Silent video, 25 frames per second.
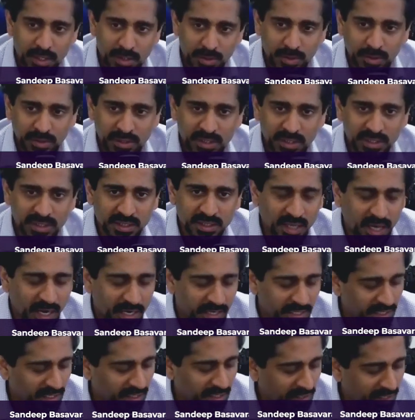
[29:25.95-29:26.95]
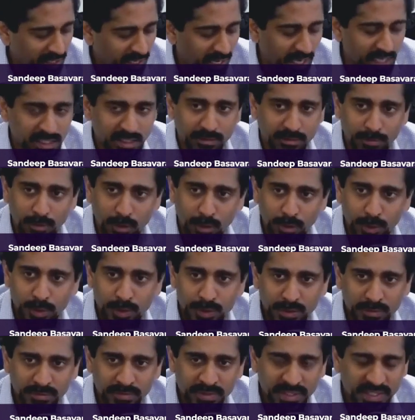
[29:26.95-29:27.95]
So this is an ideal indication for
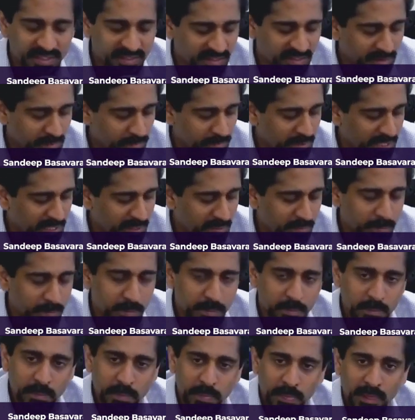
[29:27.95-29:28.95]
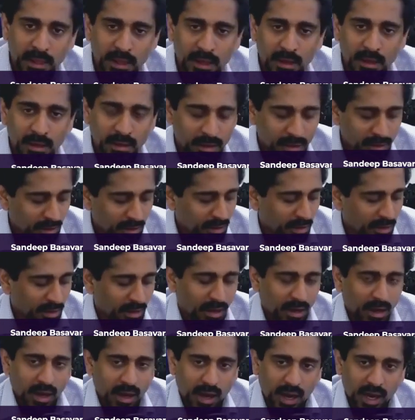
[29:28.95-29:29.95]
use of DCB.
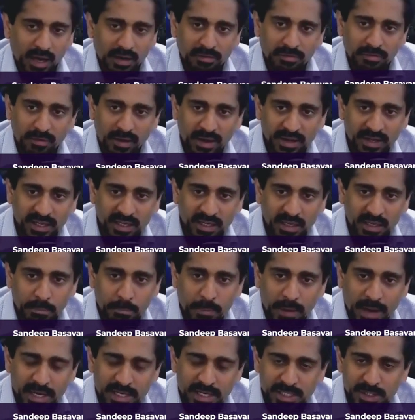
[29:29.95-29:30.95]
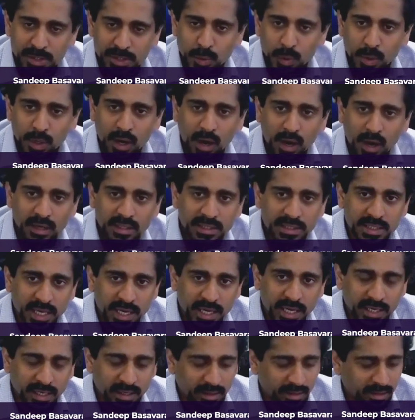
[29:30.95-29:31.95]
And finally, patients who can't
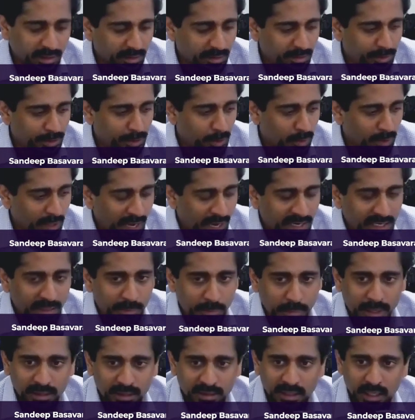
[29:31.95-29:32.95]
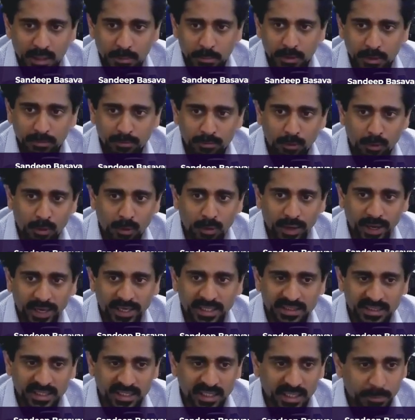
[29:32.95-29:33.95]
take dual antiplatelet therapy for
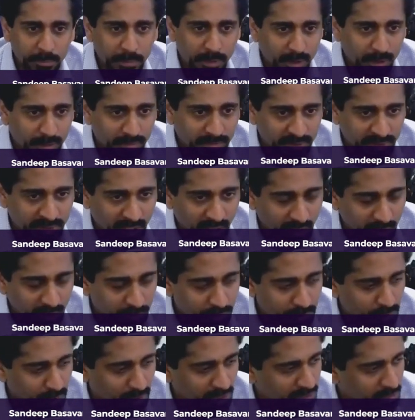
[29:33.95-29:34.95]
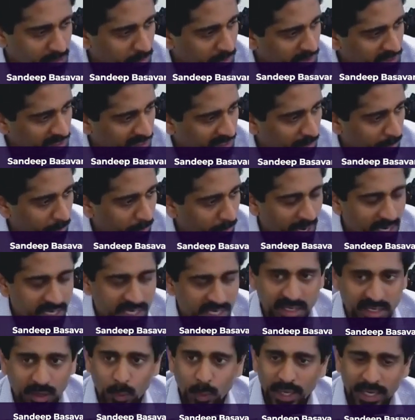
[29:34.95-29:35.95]
extended period of time, so especially
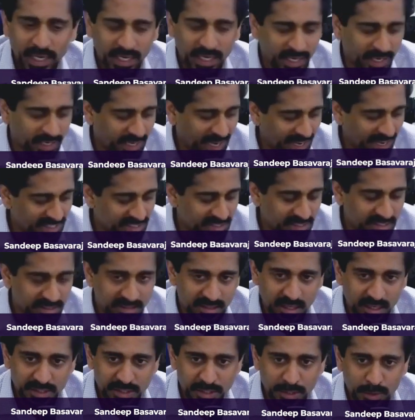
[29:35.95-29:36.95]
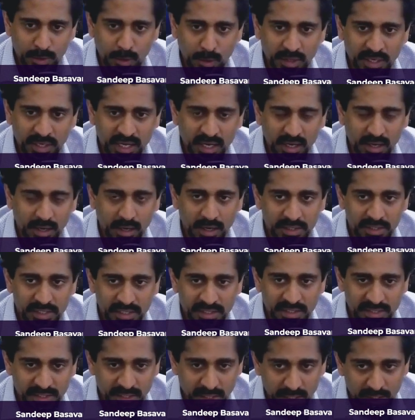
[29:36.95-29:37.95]
patient awaiting a cancer surgery or any
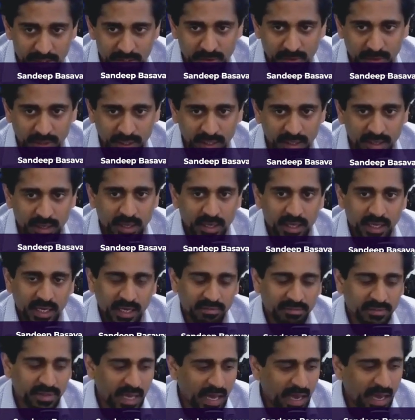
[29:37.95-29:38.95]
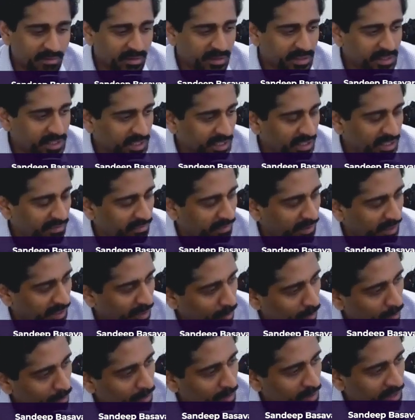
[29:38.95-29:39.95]
urgent surgery, if they have a
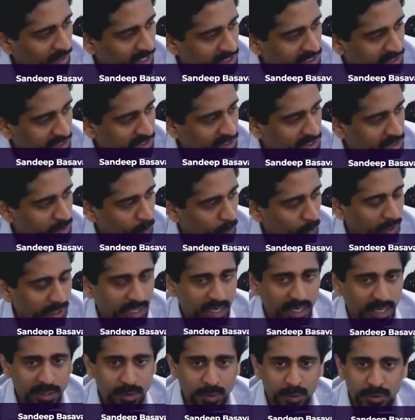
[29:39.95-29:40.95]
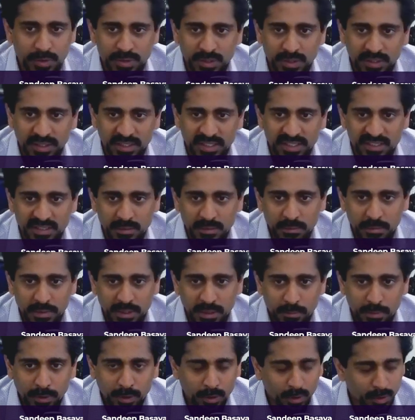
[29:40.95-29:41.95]
significant coronary lesions, we can use
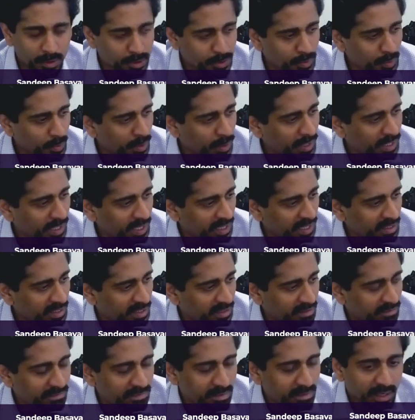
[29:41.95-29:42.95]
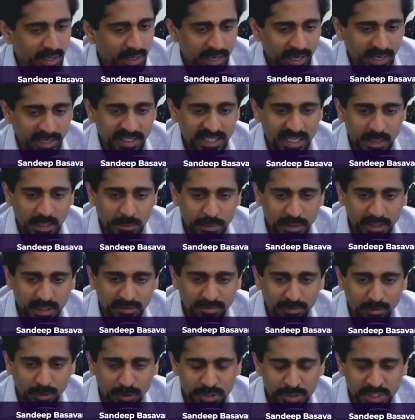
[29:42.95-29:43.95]
DCB because you only can give a
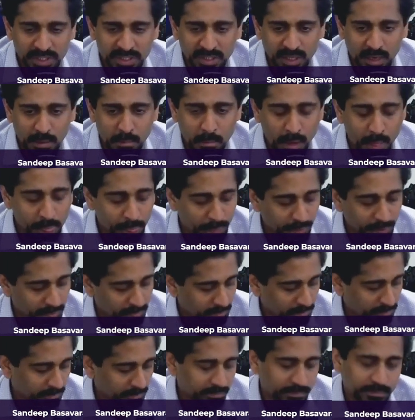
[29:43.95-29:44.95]
DAPT for just a month.